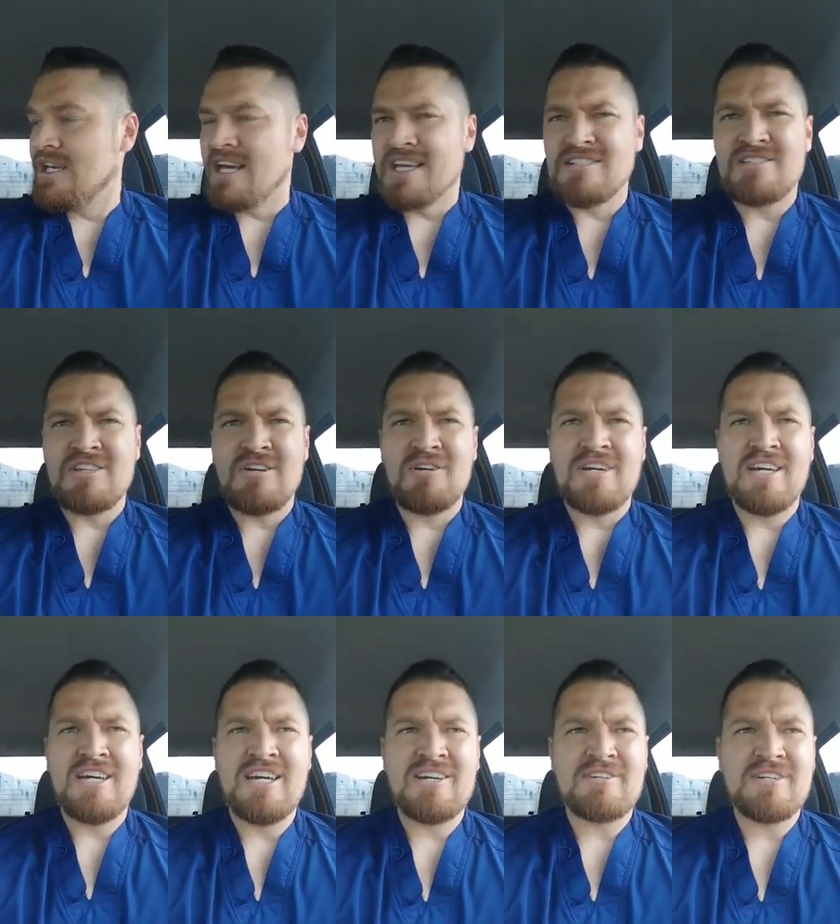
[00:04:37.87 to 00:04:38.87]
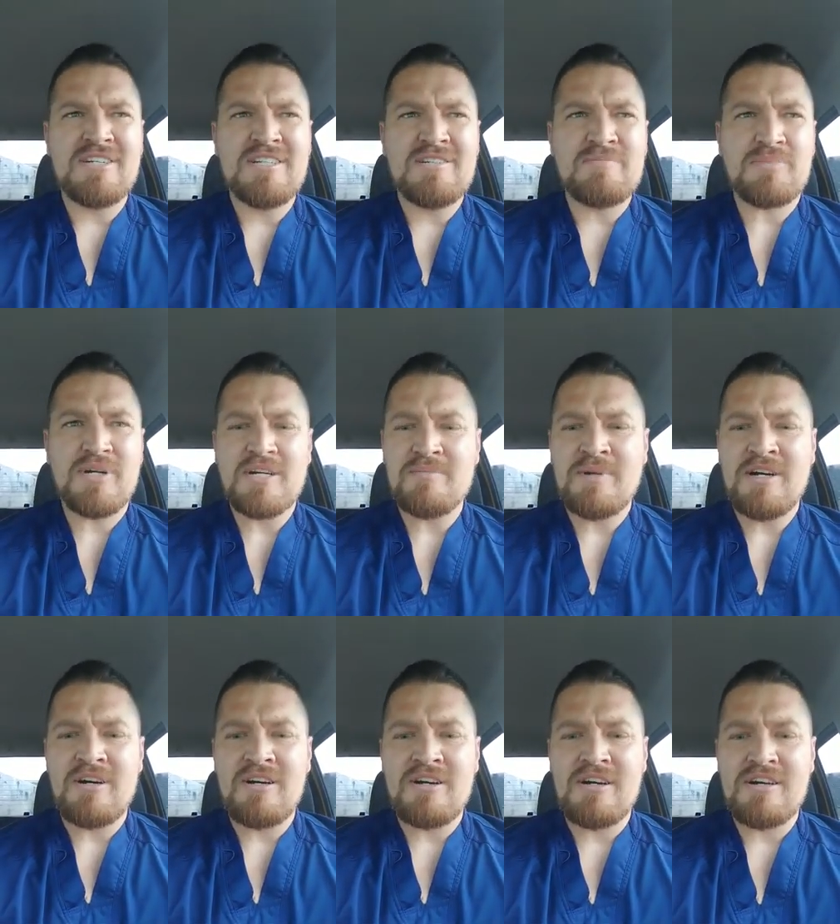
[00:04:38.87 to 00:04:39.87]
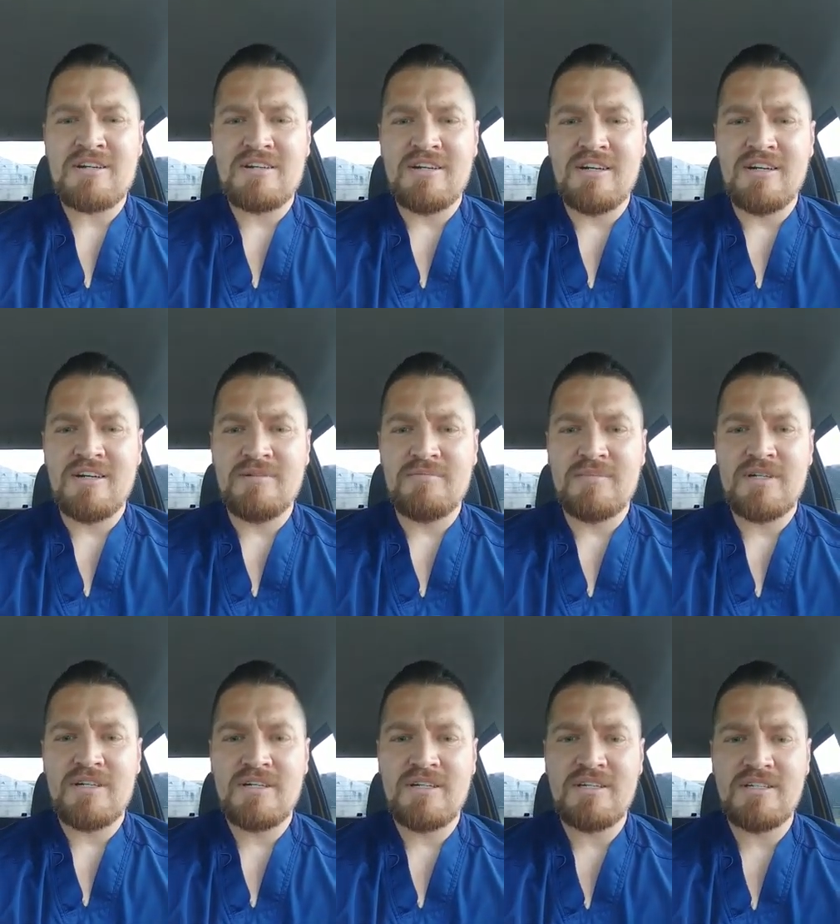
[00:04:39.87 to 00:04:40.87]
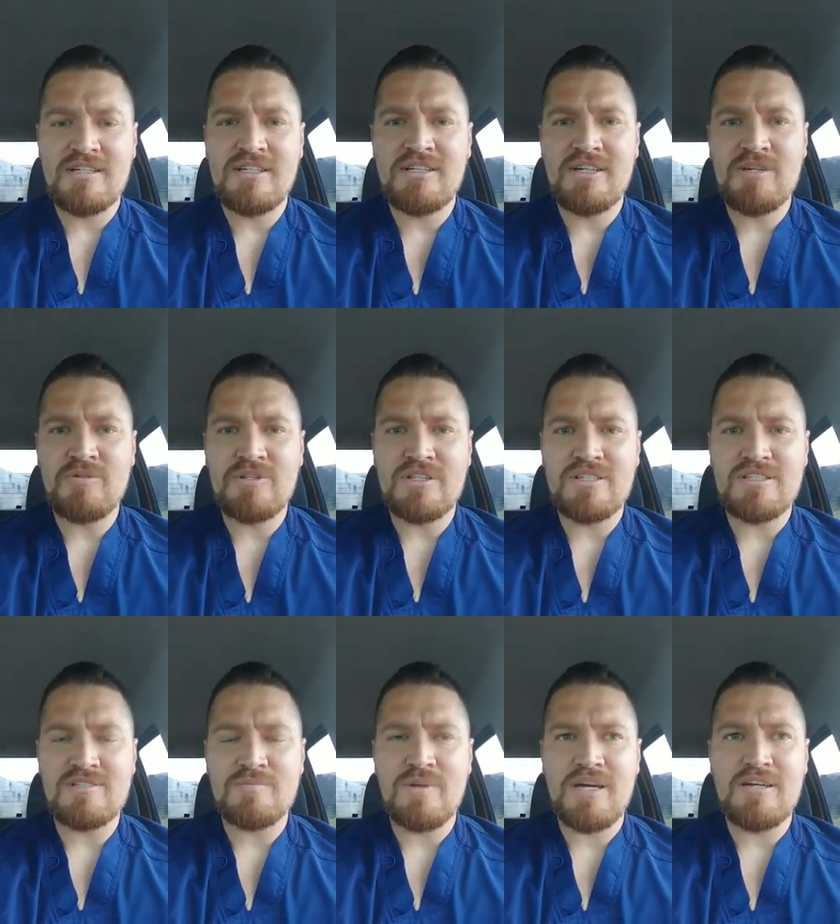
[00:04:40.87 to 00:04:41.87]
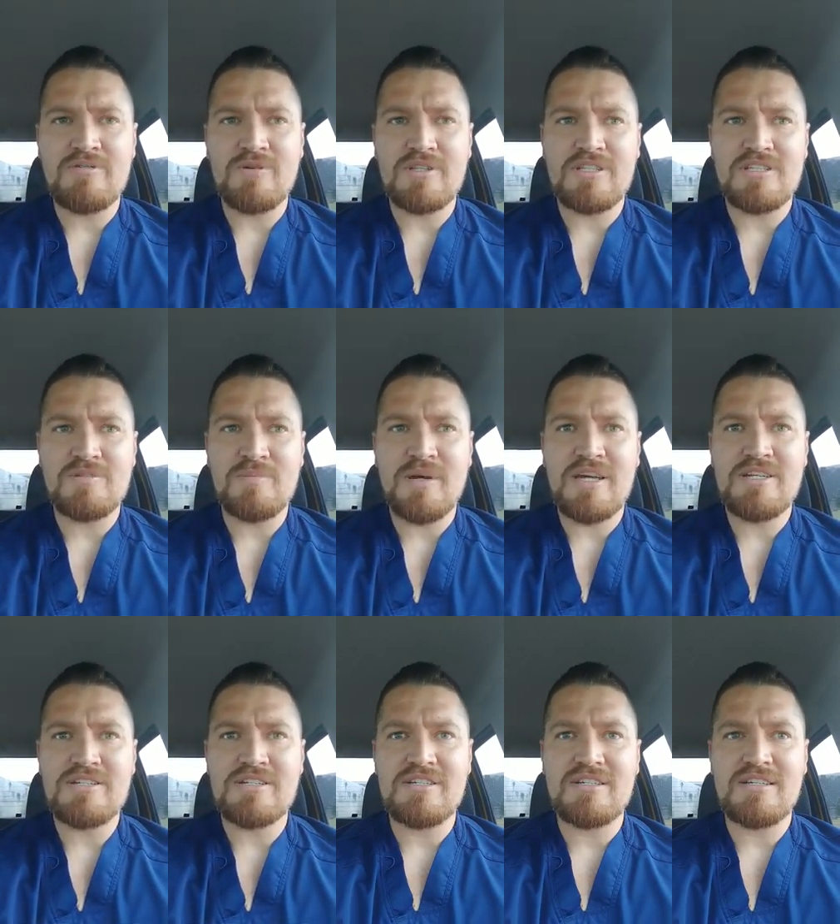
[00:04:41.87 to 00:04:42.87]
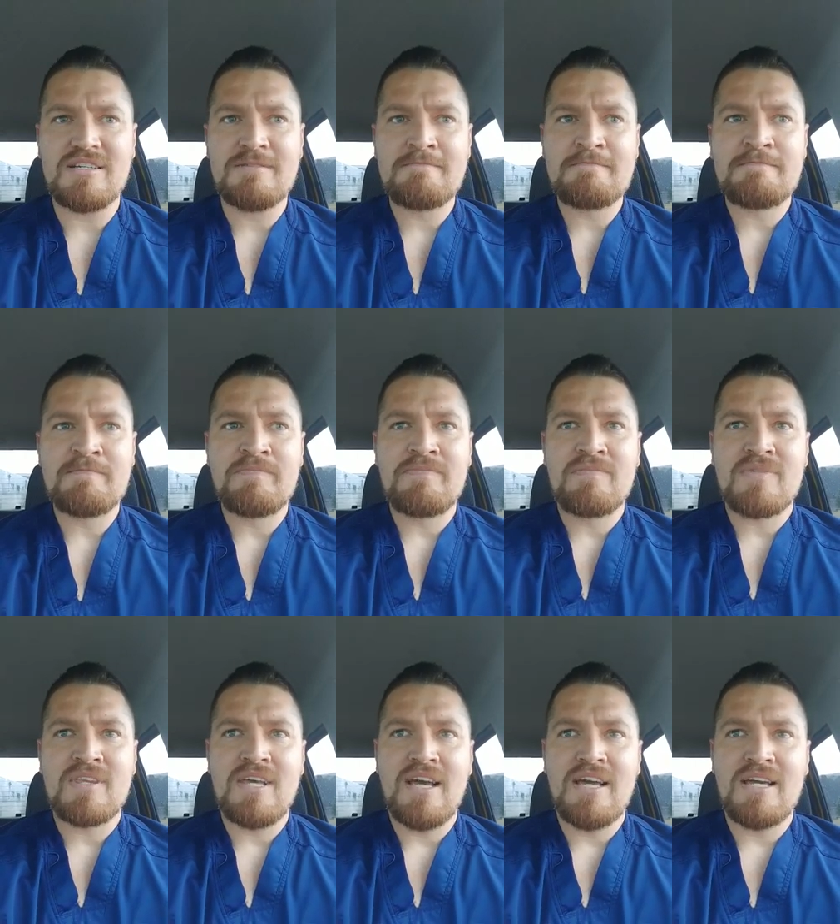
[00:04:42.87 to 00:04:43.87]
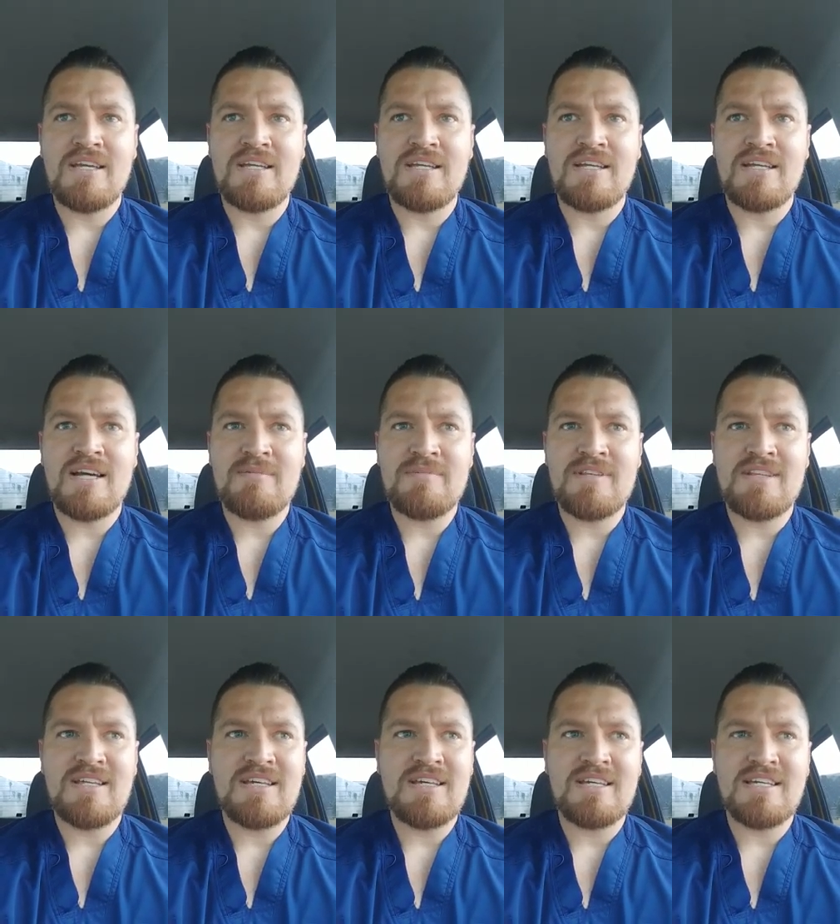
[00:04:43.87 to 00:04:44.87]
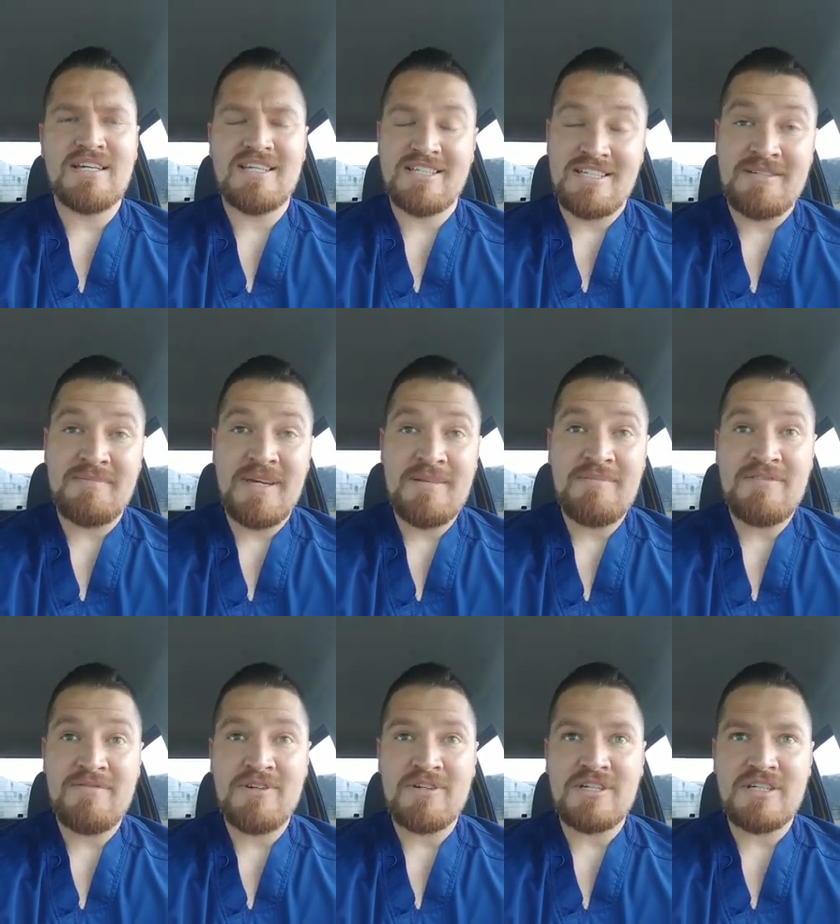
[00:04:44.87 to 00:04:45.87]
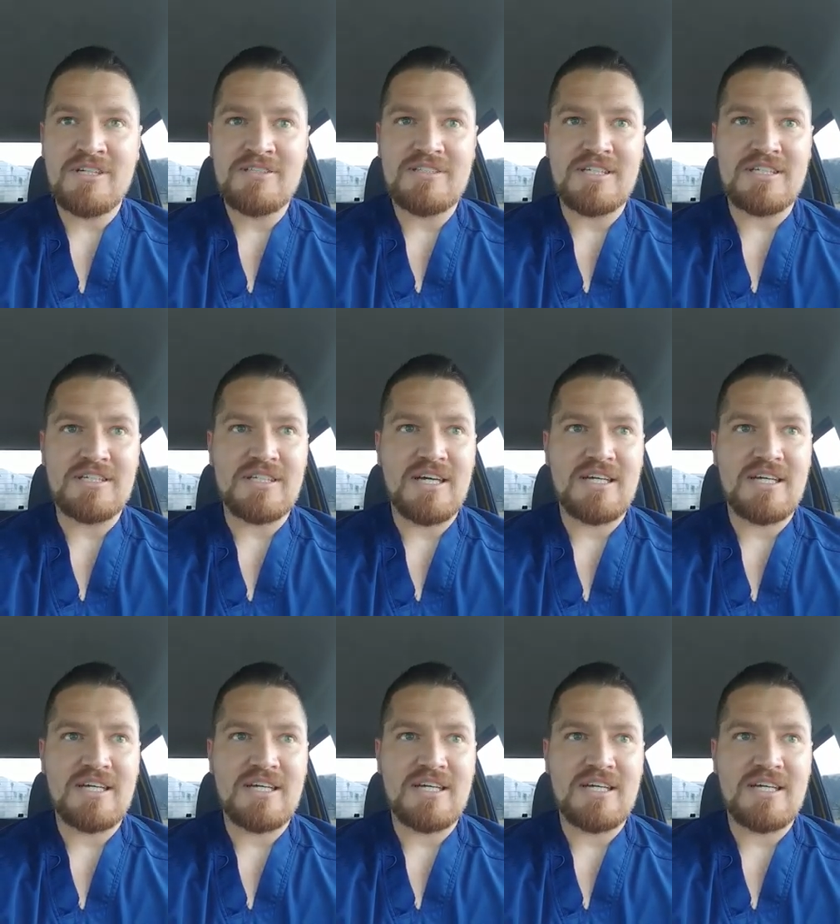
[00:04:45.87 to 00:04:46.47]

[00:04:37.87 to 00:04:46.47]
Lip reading: And so it really pricked my heart dealing with this patient. And it got me thinking, it made me feel guilty,